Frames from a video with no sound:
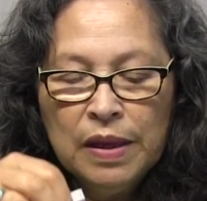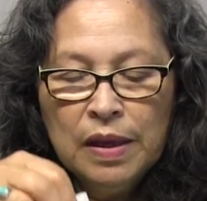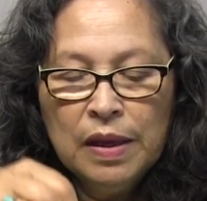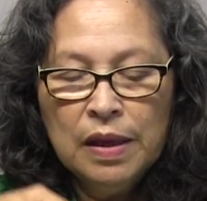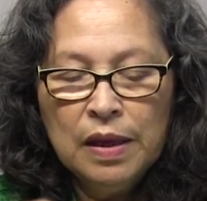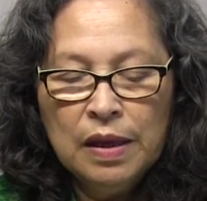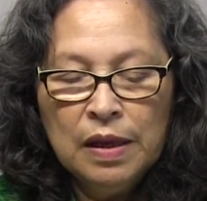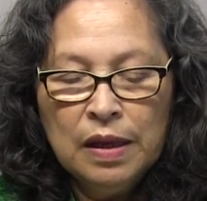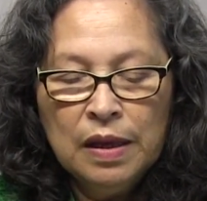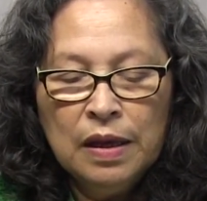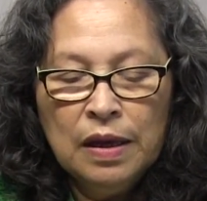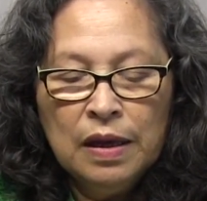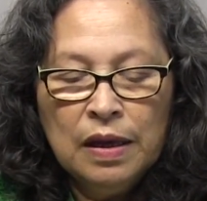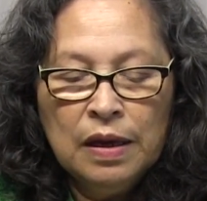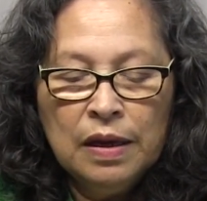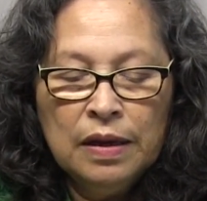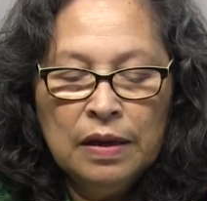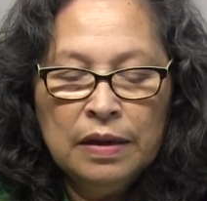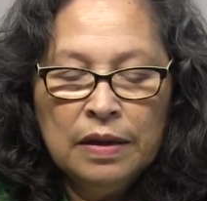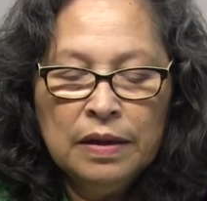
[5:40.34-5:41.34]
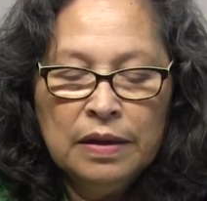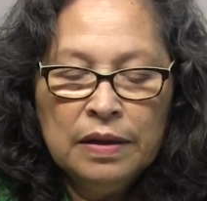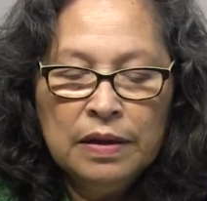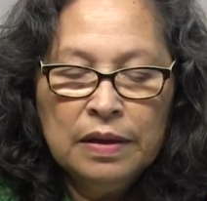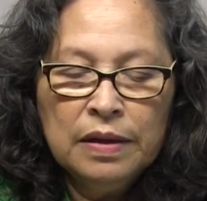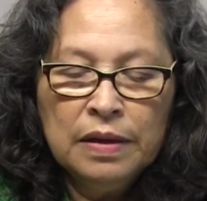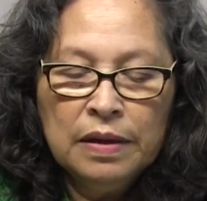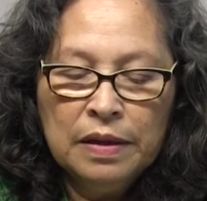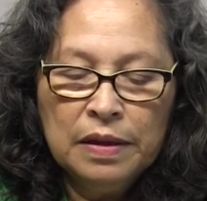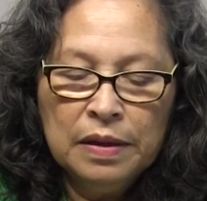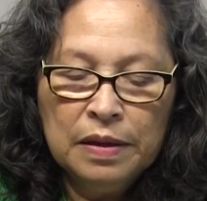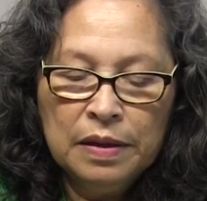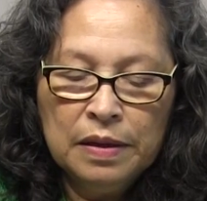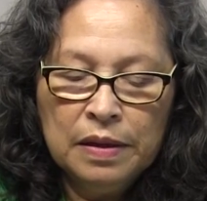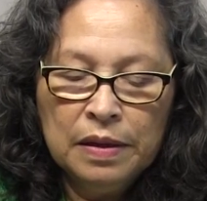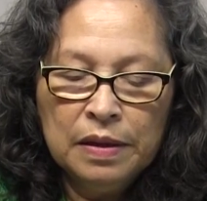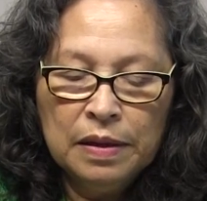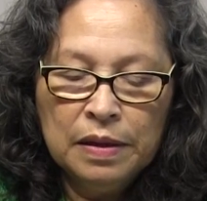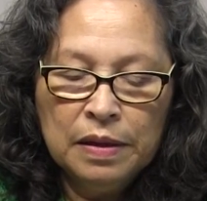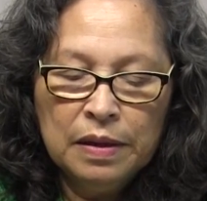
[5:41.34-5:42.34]

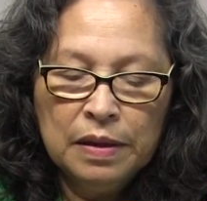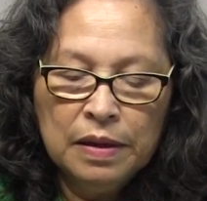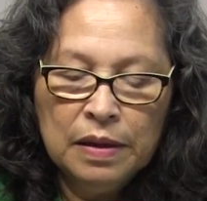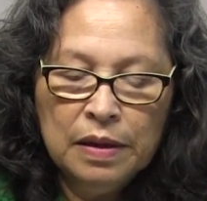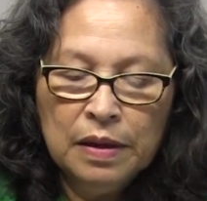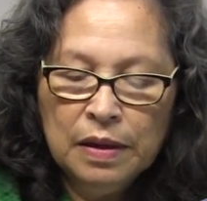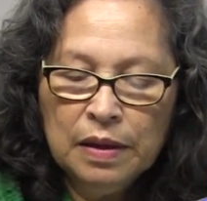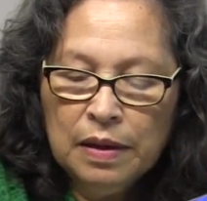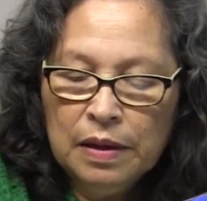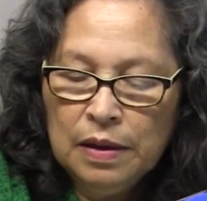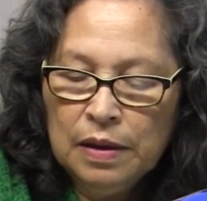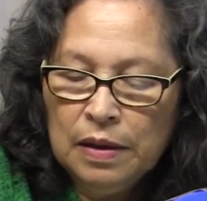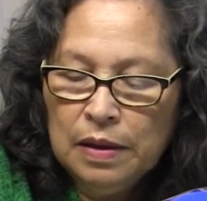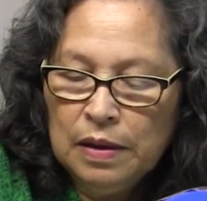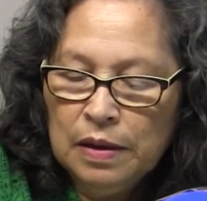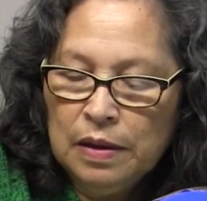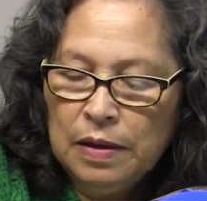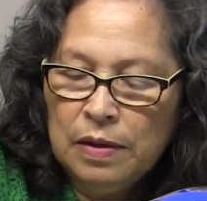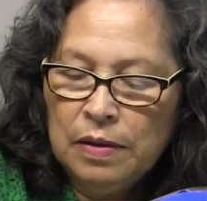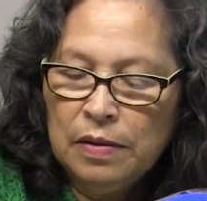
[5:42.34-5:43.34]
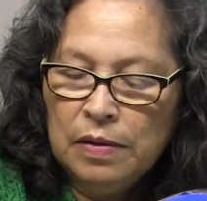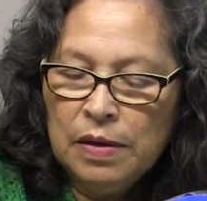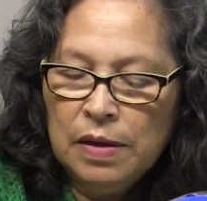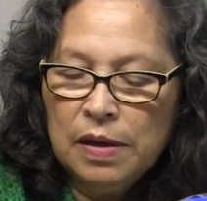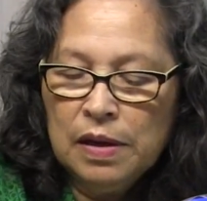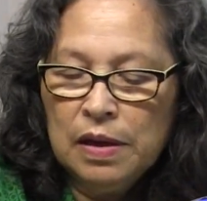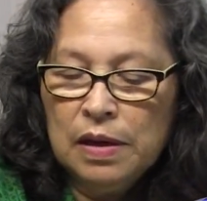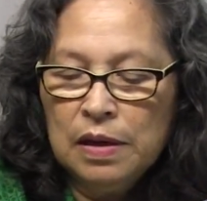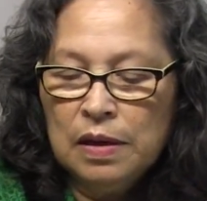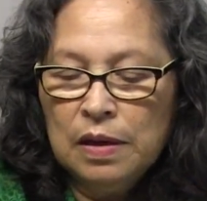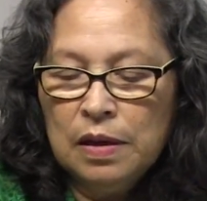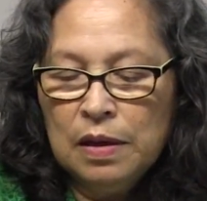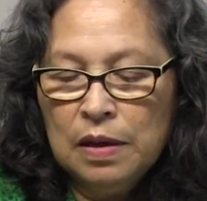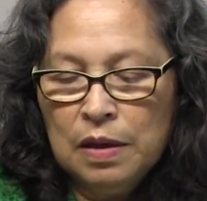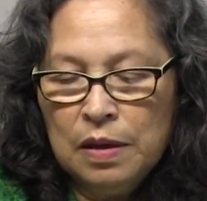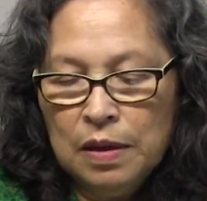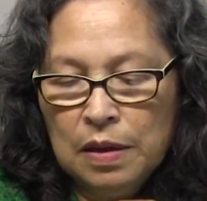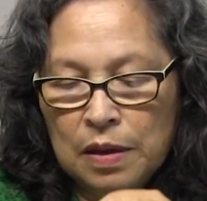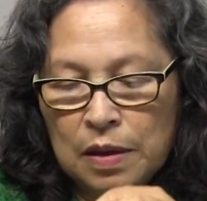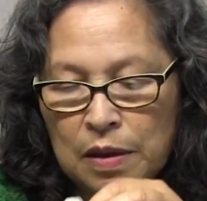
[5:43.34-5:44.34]

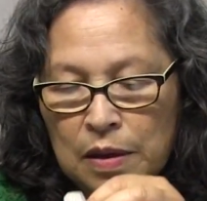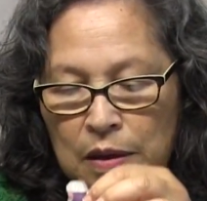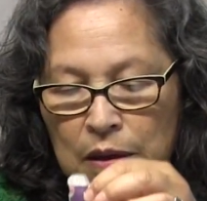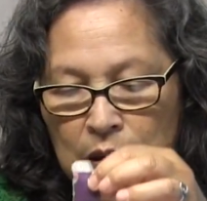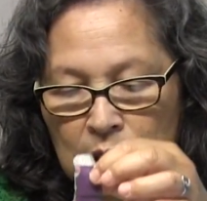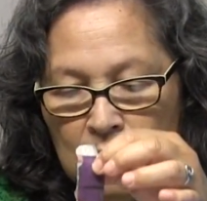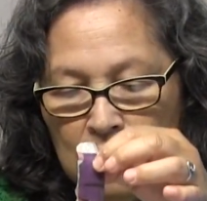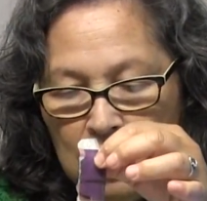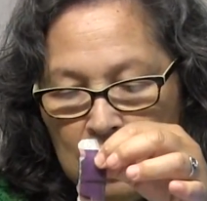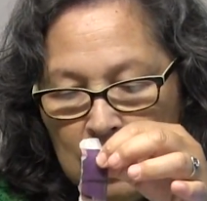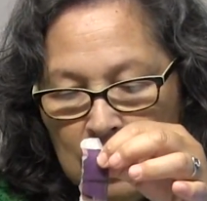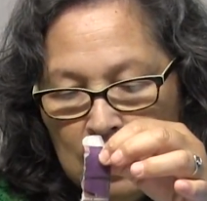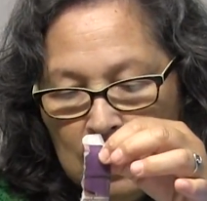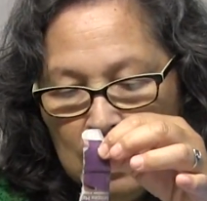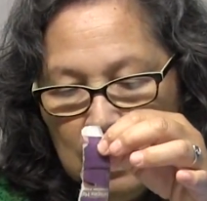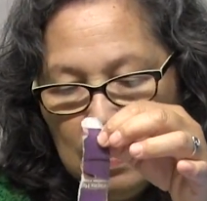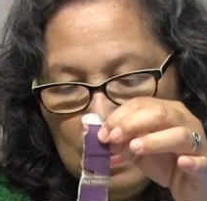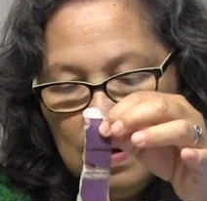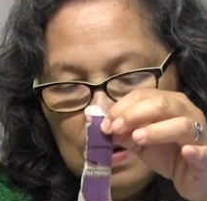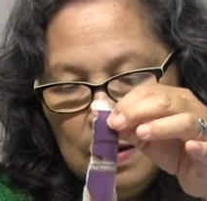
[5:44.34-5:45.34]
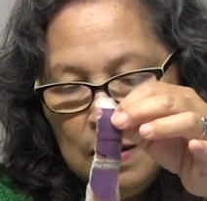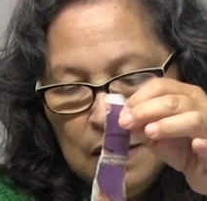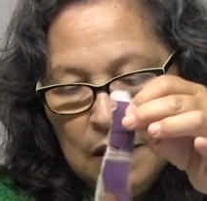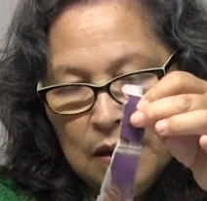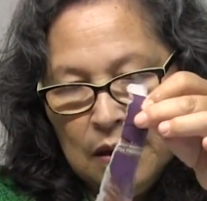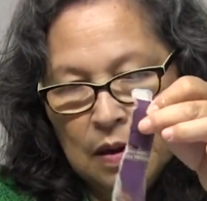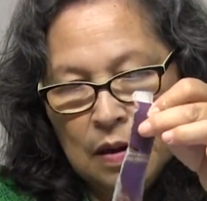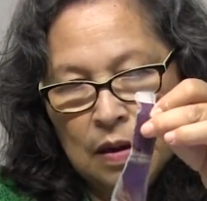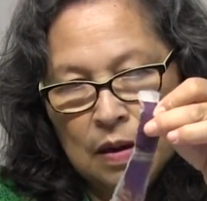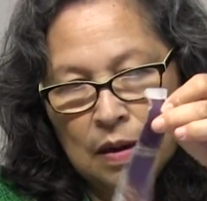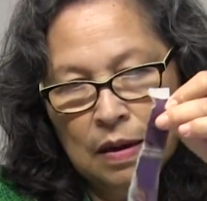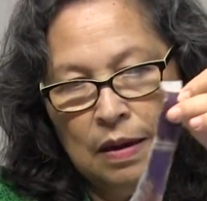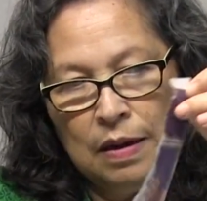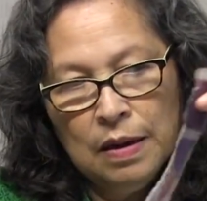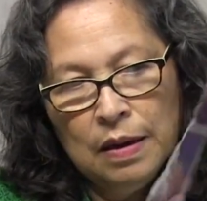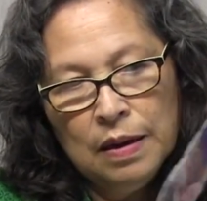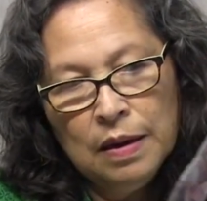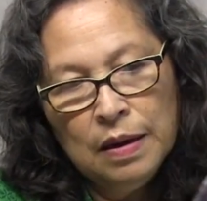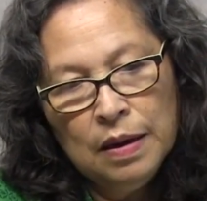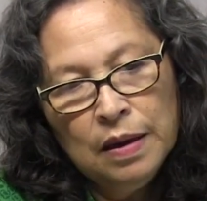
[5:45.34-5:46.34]

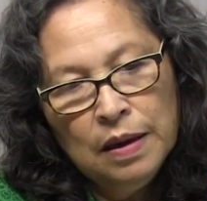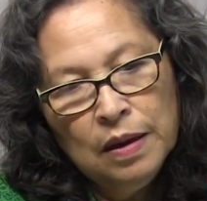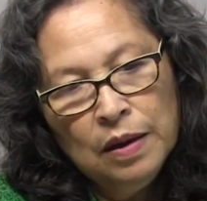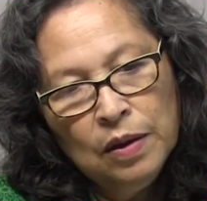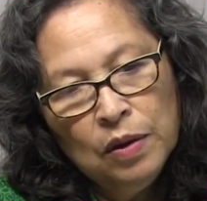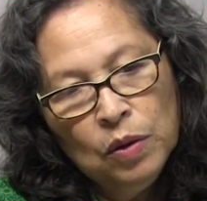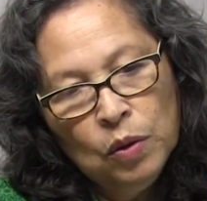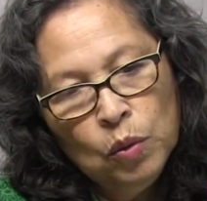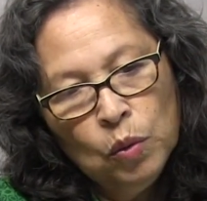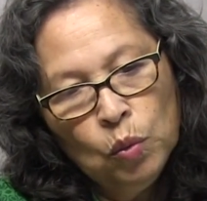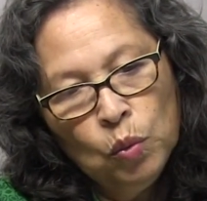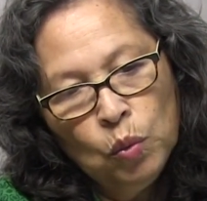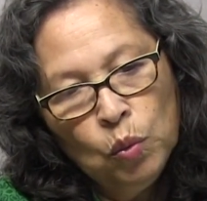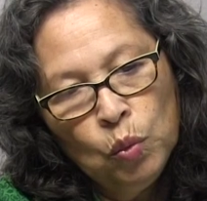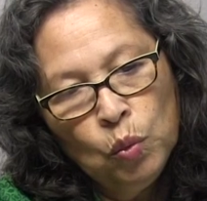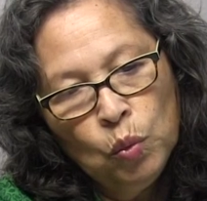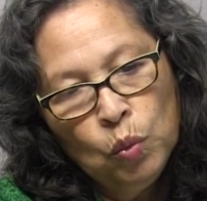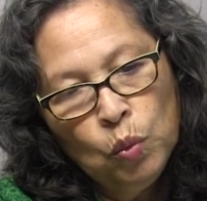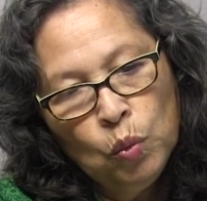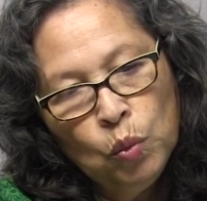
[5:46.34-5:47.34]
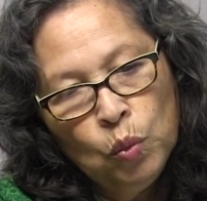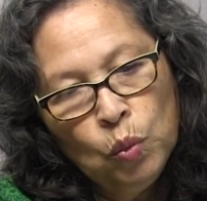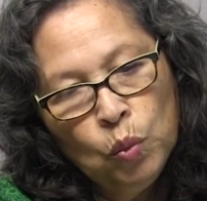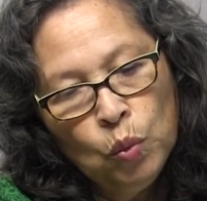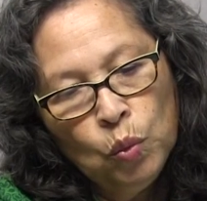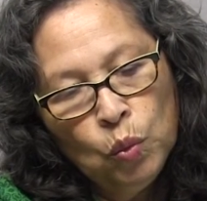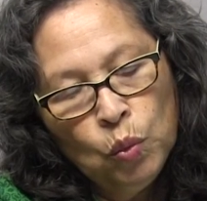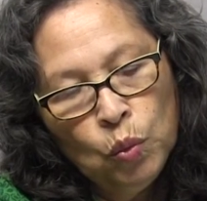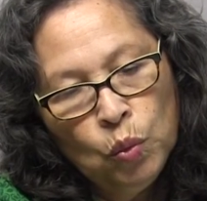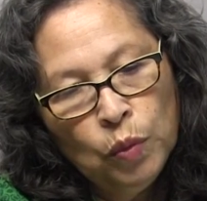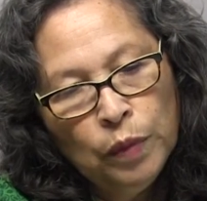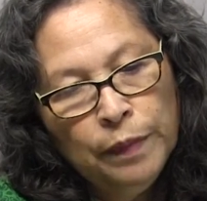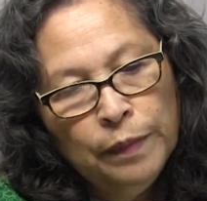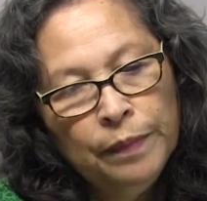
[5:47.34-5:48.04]
[no speech]